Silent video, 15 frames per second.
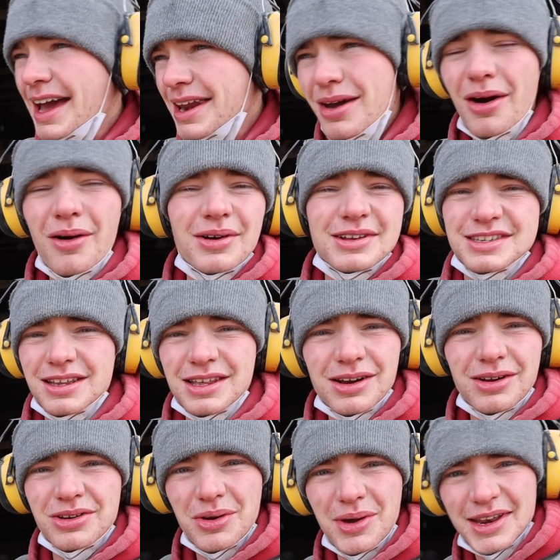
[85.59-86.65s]
I know, it's a
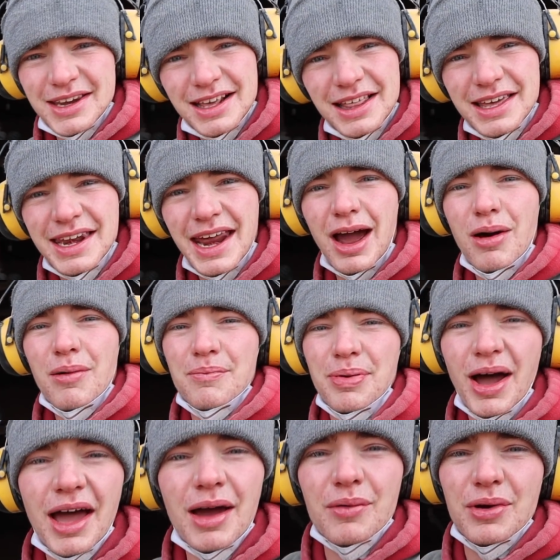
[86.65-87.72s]
little annoying to clean out,
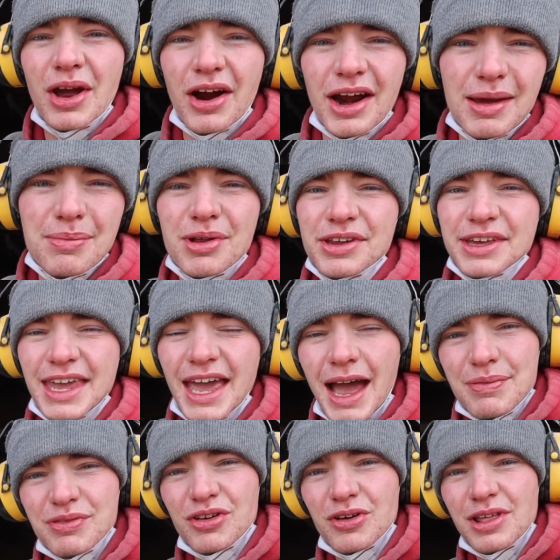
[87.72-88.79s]
but we are able to
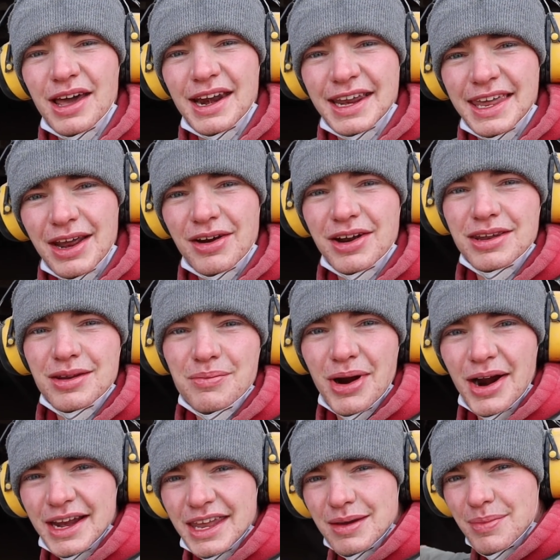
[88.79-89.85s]
capture a lot of carry in the
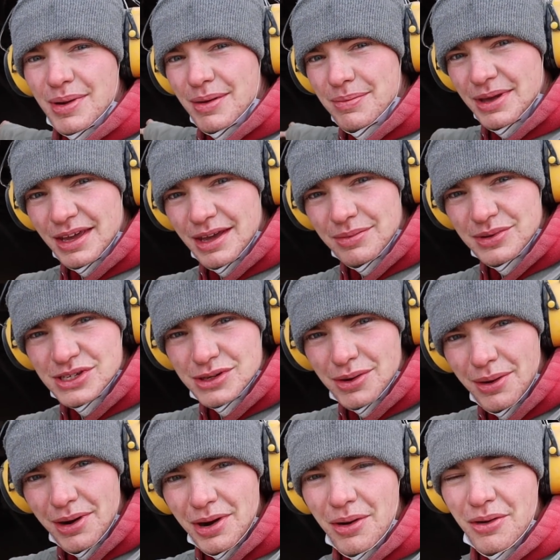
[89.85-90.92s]
market by being able to
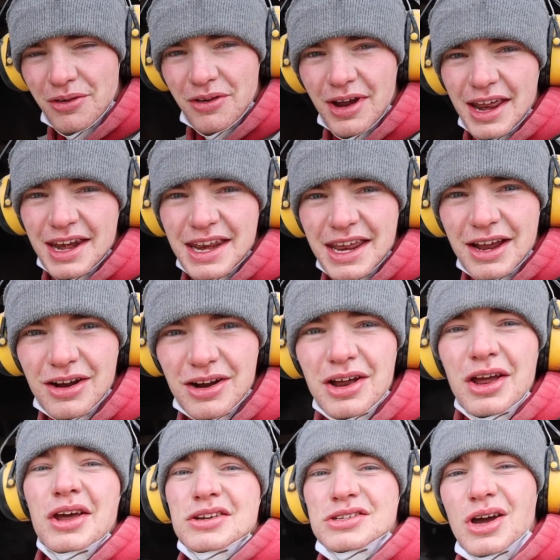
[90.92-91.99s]
store our own grain here,
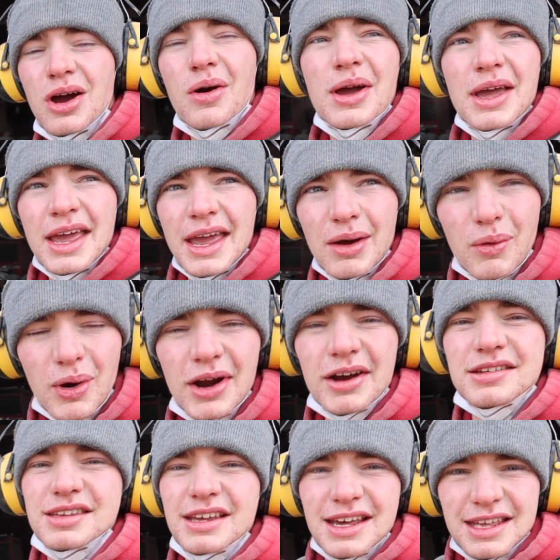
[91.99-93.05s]
so it
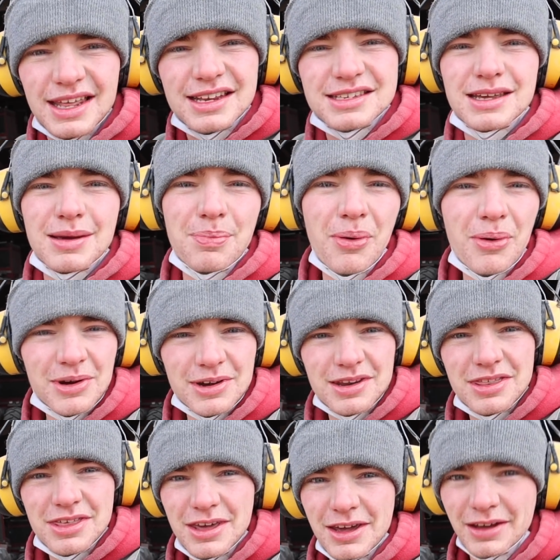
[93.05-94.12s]
works, and that's the
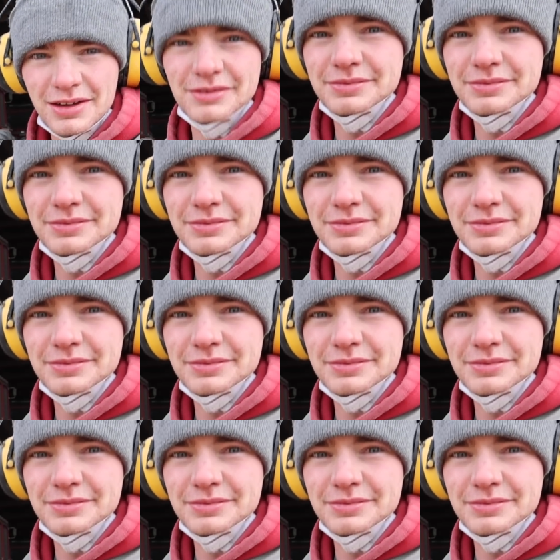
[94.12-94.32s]
important thing.